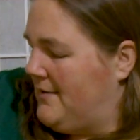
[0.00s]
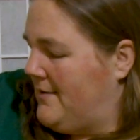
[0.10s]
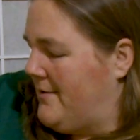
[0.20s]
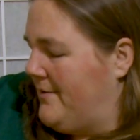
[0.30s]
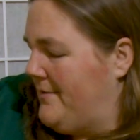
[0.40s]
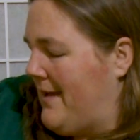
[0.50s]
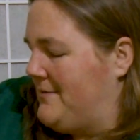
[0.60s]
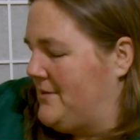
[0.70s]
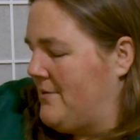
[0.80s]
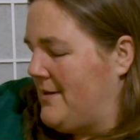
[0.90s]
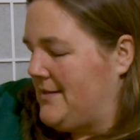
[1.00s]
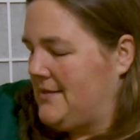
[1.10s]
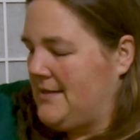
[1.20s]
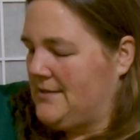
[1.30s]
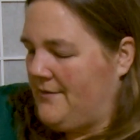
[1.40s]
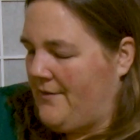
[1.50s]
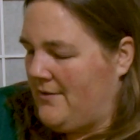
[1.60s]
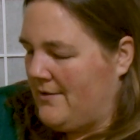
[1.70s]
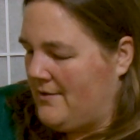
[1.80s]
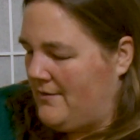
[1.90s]
Oh, I have so many seeds. They're
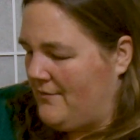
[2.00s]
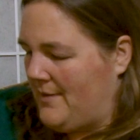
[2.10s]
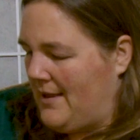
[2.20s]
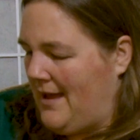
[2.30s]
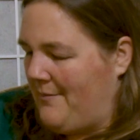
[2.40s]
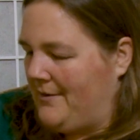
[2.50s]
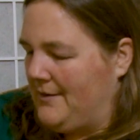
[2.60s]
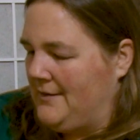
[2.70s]
falling all over my lap.